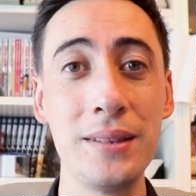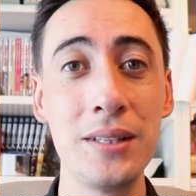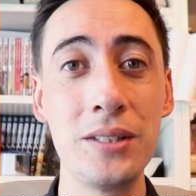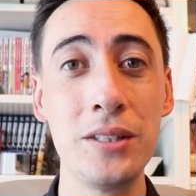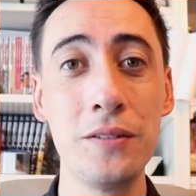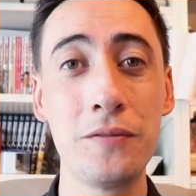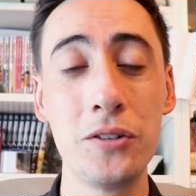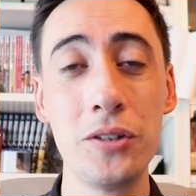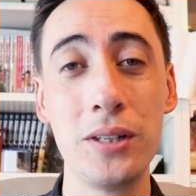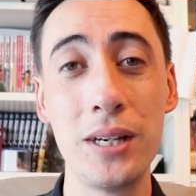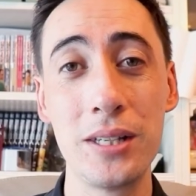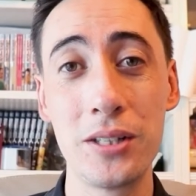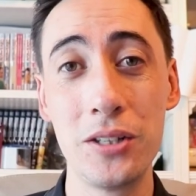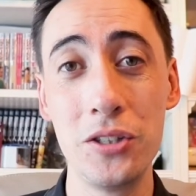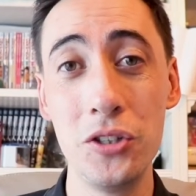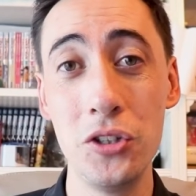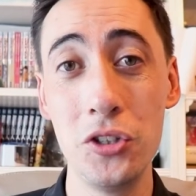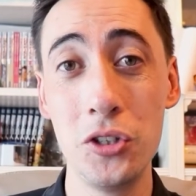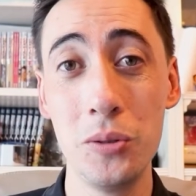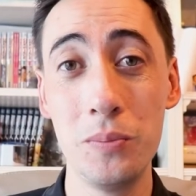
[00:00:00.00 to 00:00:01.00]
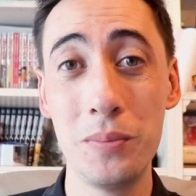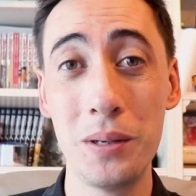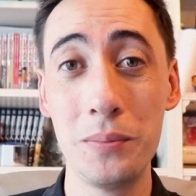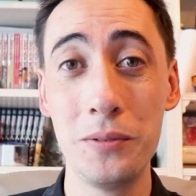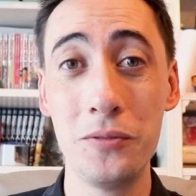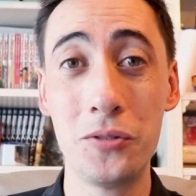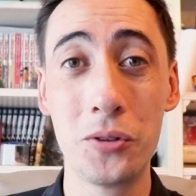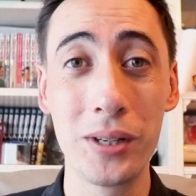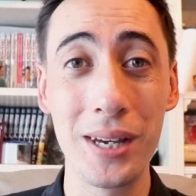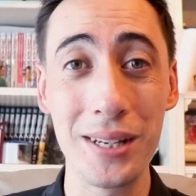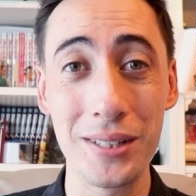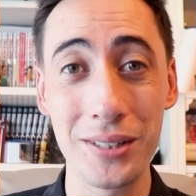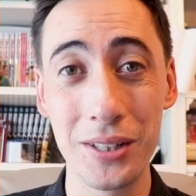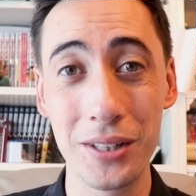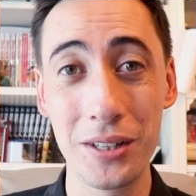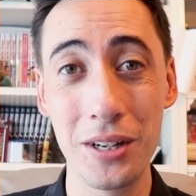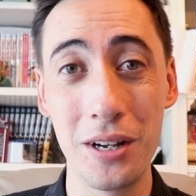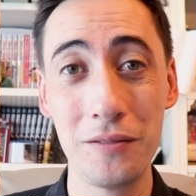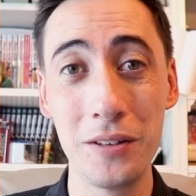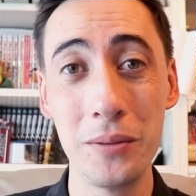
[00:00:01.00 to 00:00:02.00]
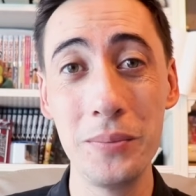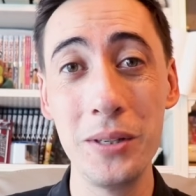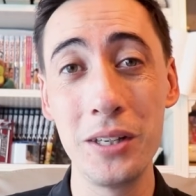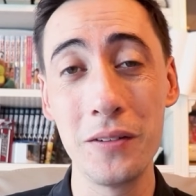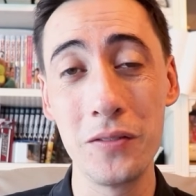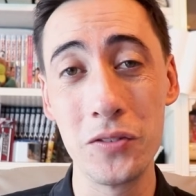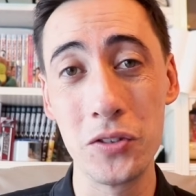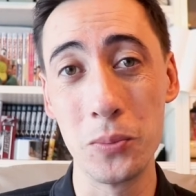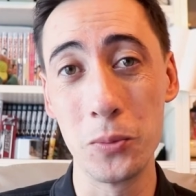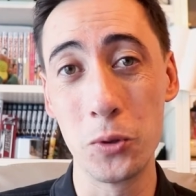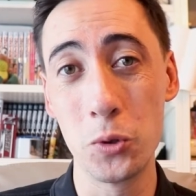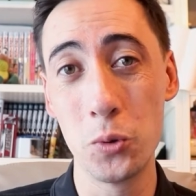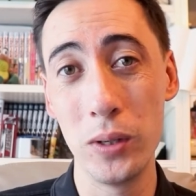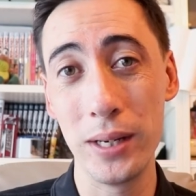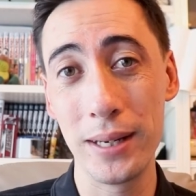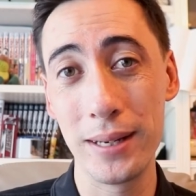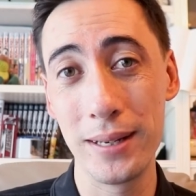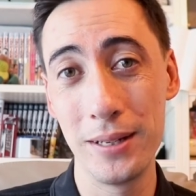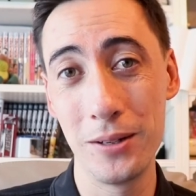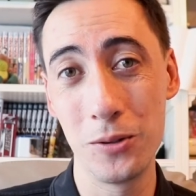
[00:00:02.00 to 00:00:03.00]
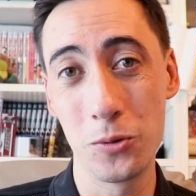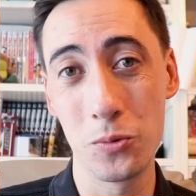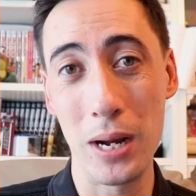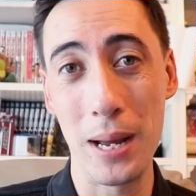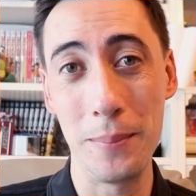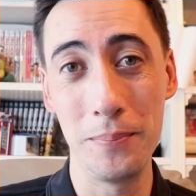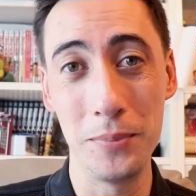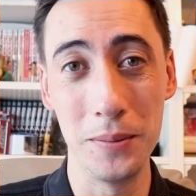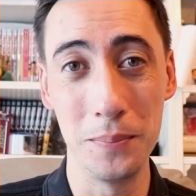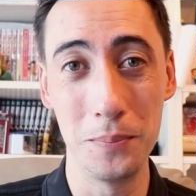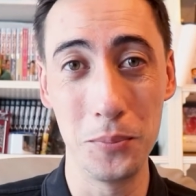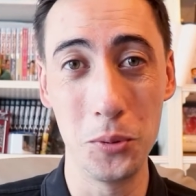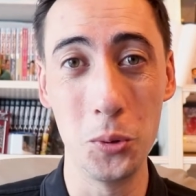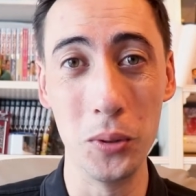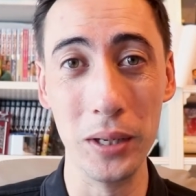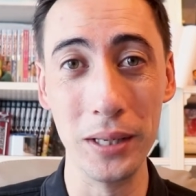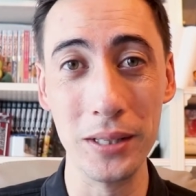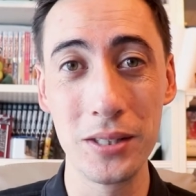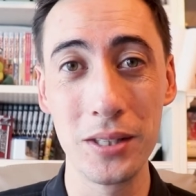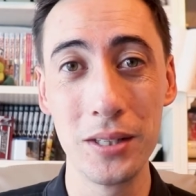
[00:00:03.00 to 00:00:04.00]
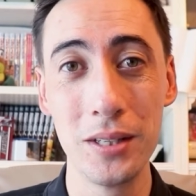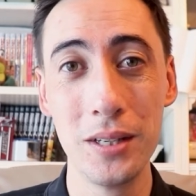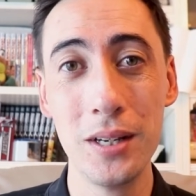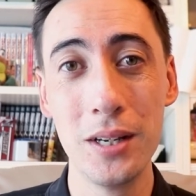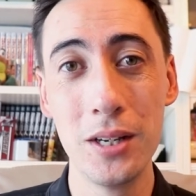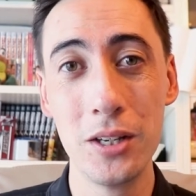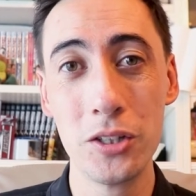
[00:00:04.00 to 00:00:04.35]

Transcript: right, that's it for you guys on YouTube, but before you guys click off, let me give you some quick wrap-up points.